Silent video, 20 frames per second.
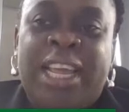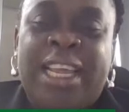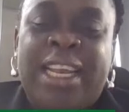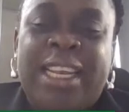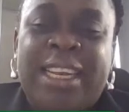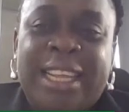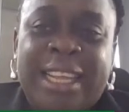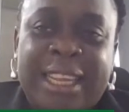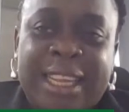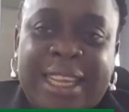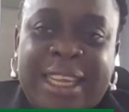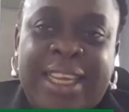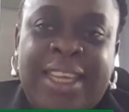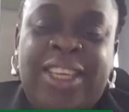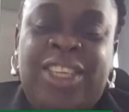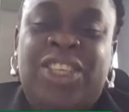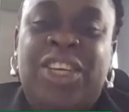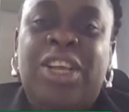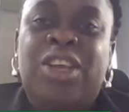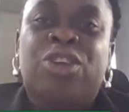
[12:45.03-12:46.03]
a
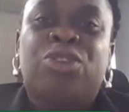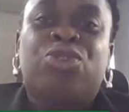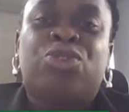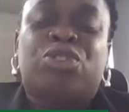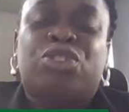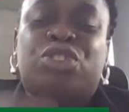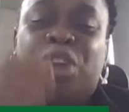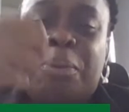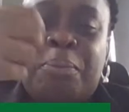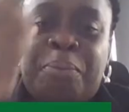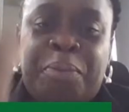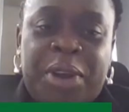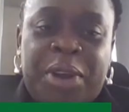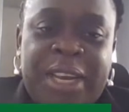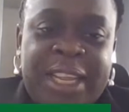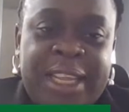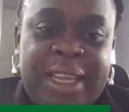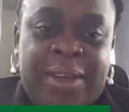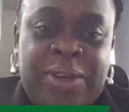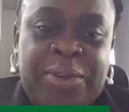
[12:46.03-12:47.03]
linkage to
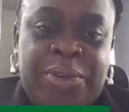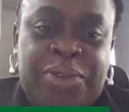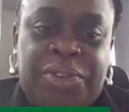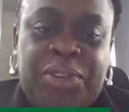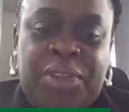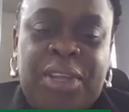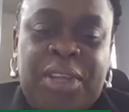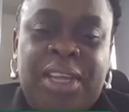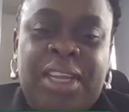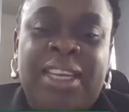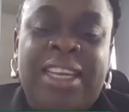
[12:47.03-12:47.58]
somebody else